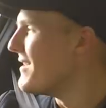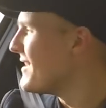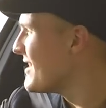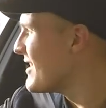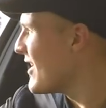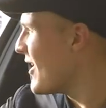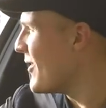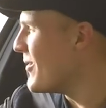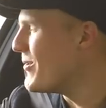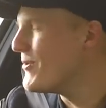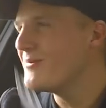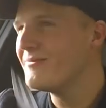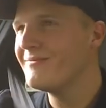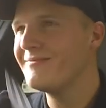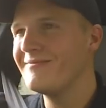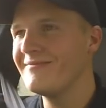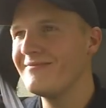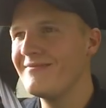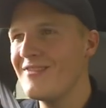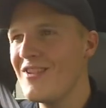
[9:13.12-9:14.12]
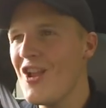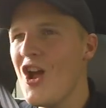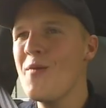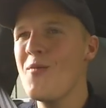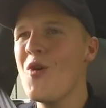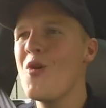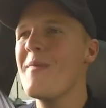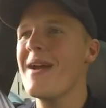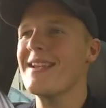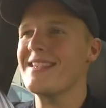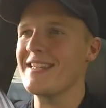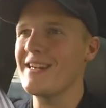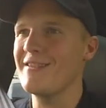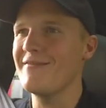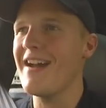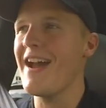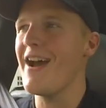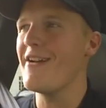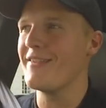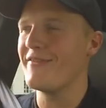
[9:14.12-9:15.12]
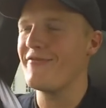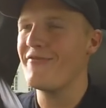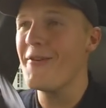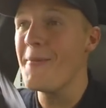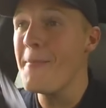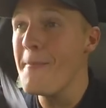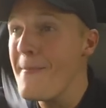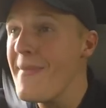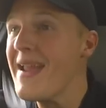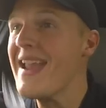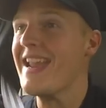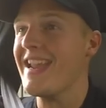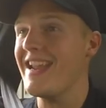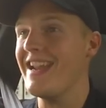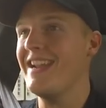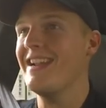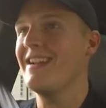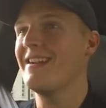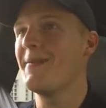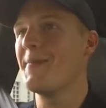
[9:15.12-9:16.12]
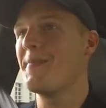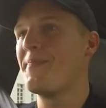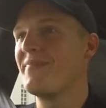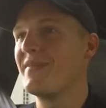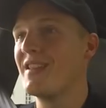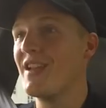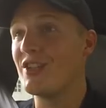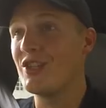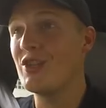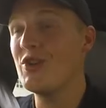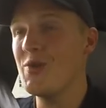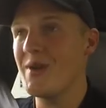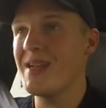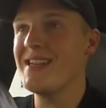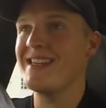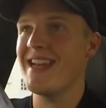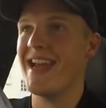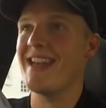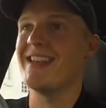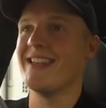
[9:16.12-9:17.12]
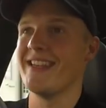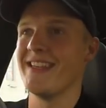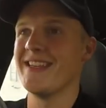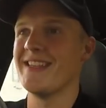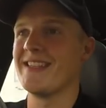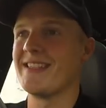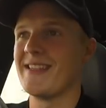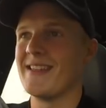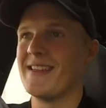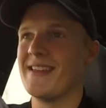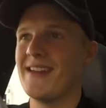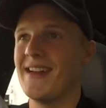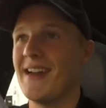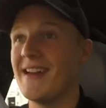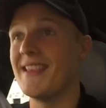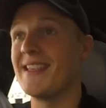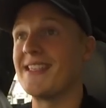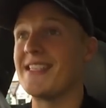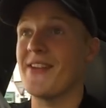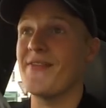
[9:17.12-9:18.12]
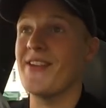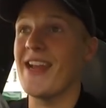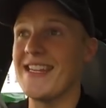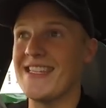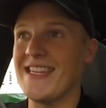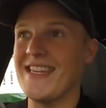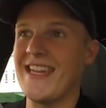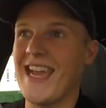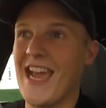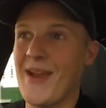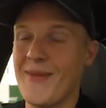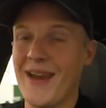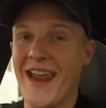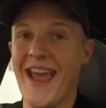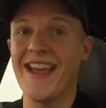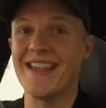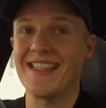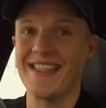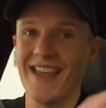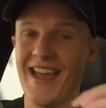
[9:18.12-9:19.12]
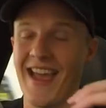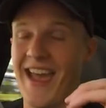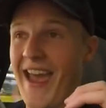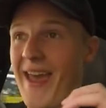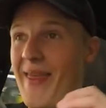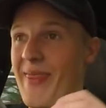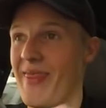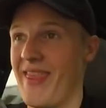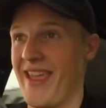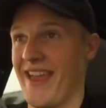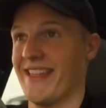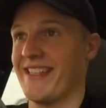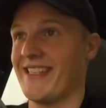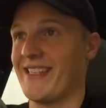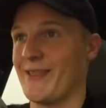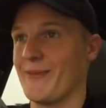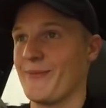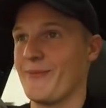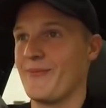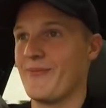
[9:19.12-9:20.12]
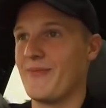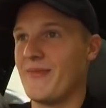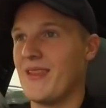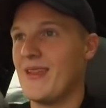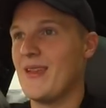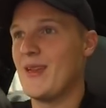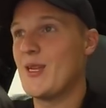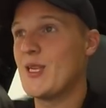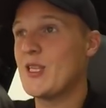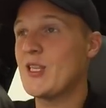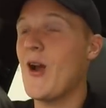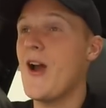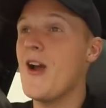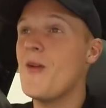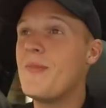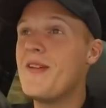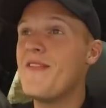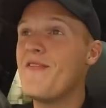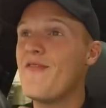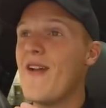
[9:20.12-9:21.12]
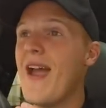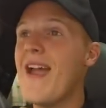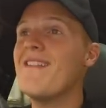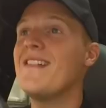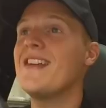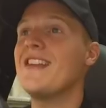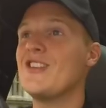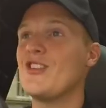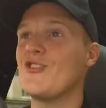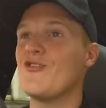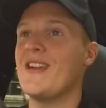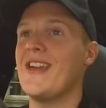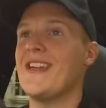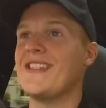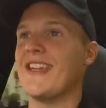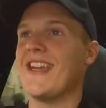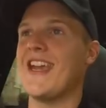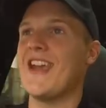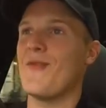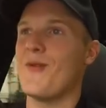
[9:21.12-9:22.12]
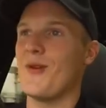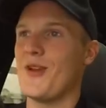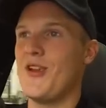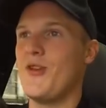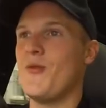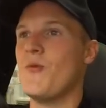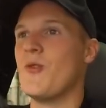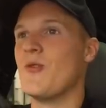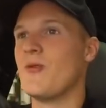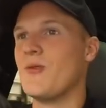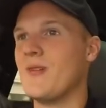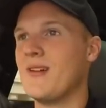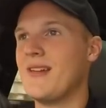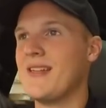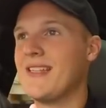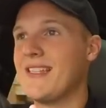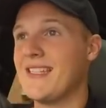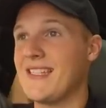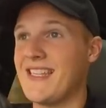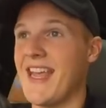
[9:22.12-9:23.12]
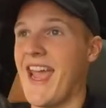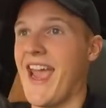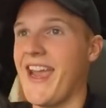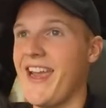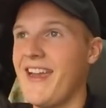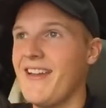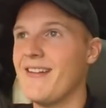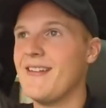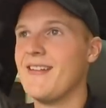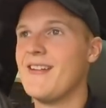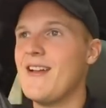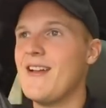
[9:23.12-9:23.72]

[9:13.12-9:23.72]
So no more messing around. For me, the two contenders are the 718 Cayman S and this. So I'd be very intrigued to hear what you will say.